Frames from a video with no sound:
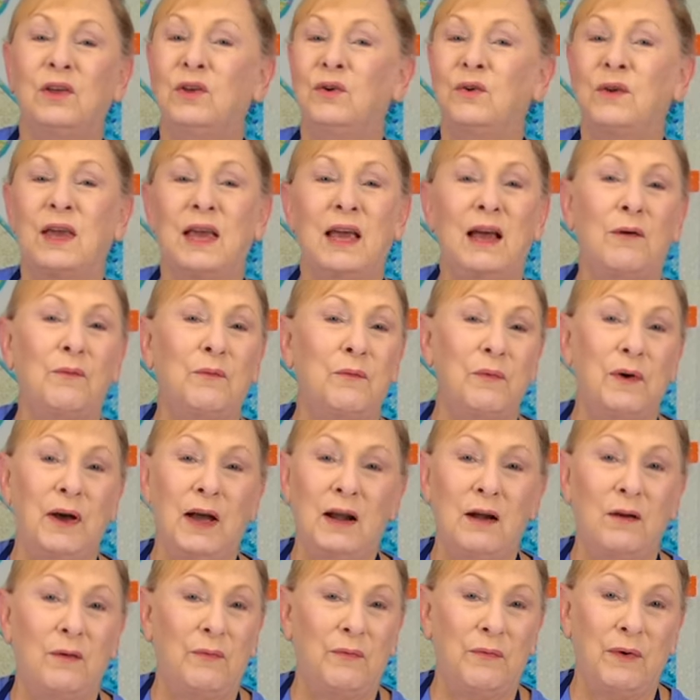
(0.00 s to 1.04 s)
you can't
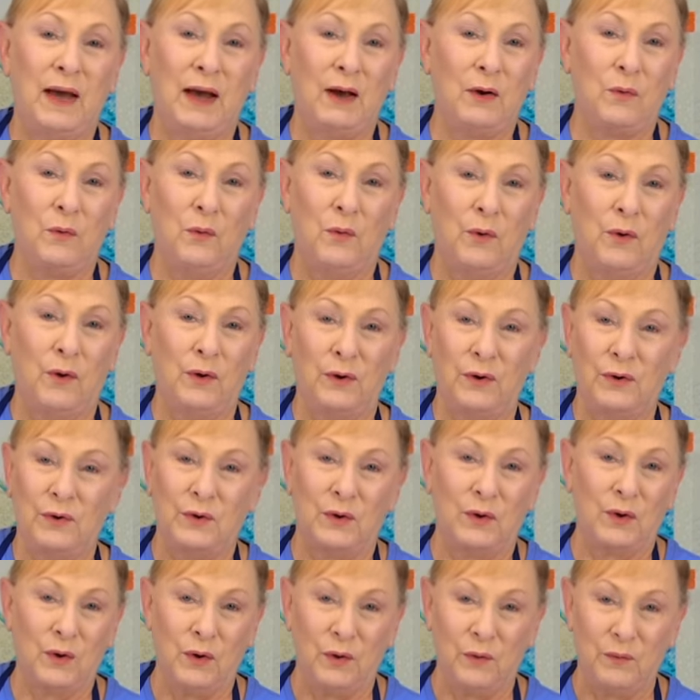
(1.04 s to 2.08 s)
find a fat quarter
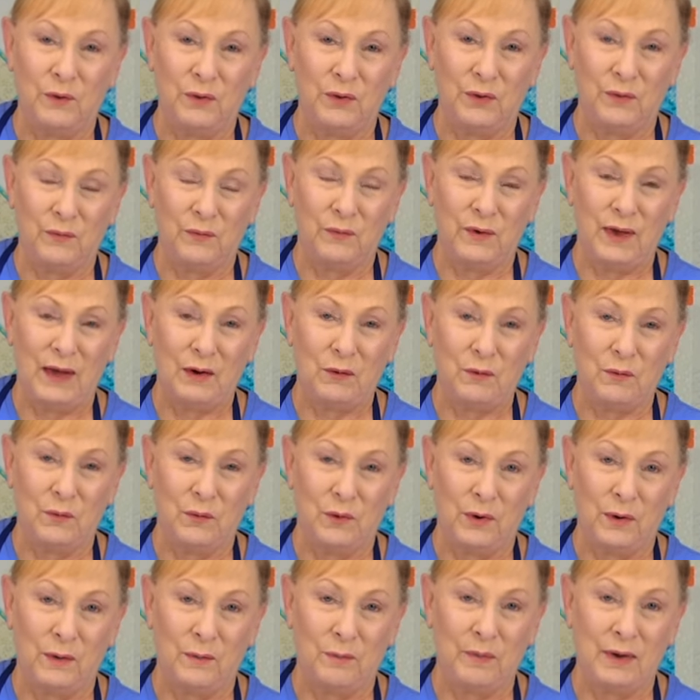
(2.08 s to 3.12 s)
to go with your fat
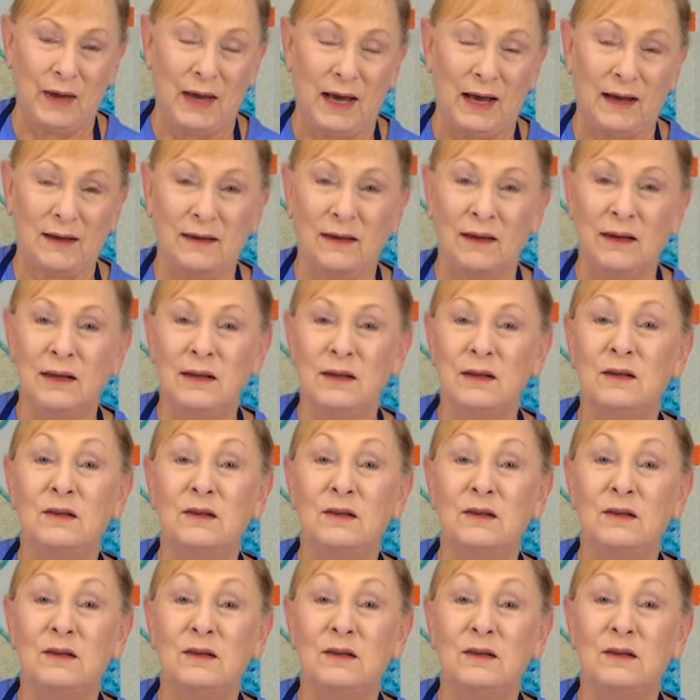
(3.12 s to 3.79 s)
quarter pack.